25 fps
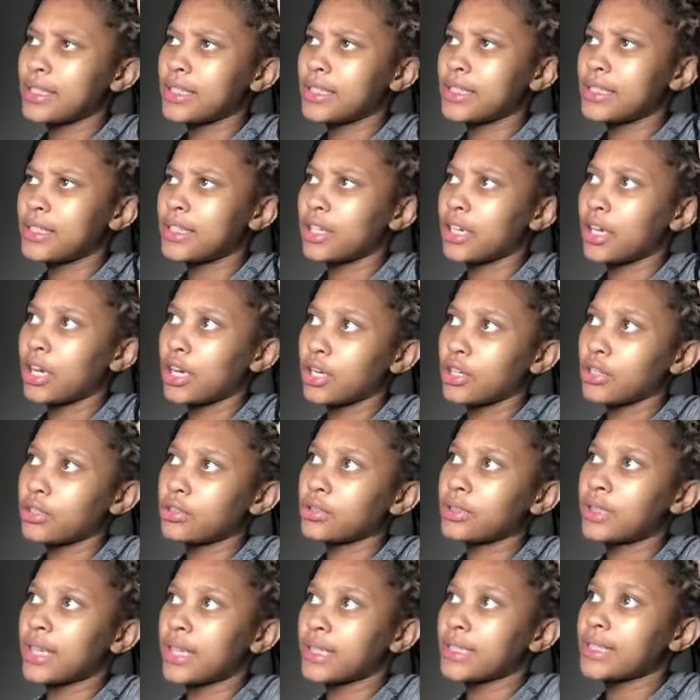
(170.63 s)
the girl
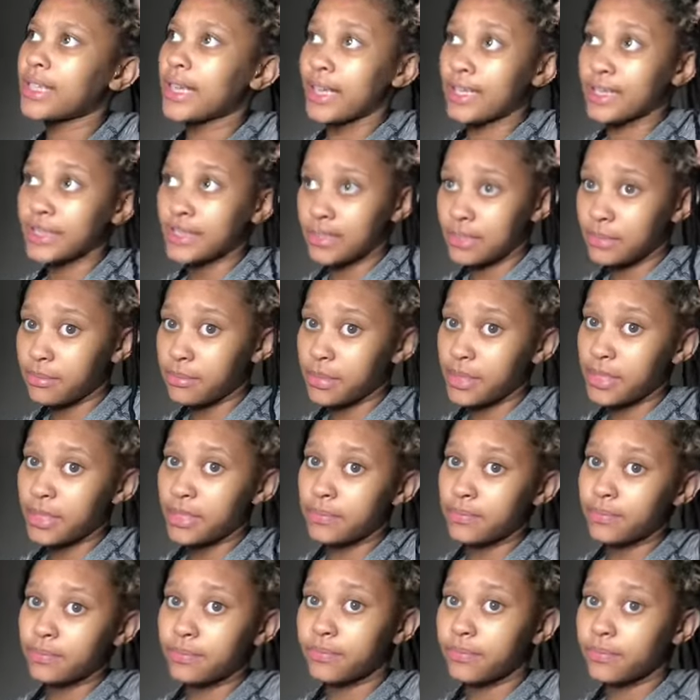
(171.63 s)
that texted me
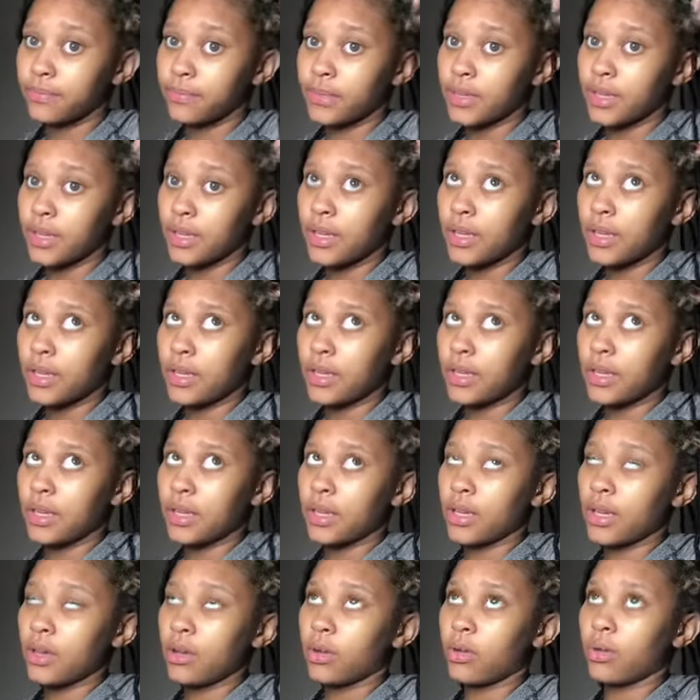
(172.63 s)

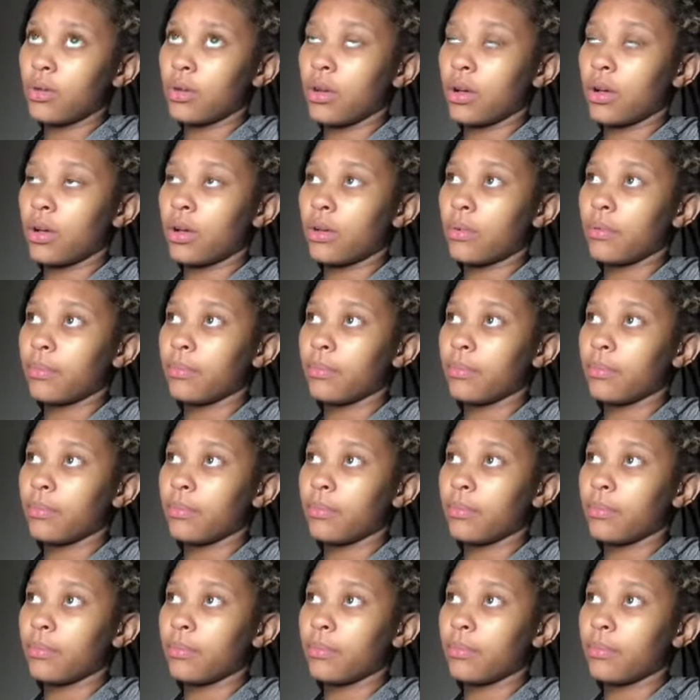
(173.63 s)
to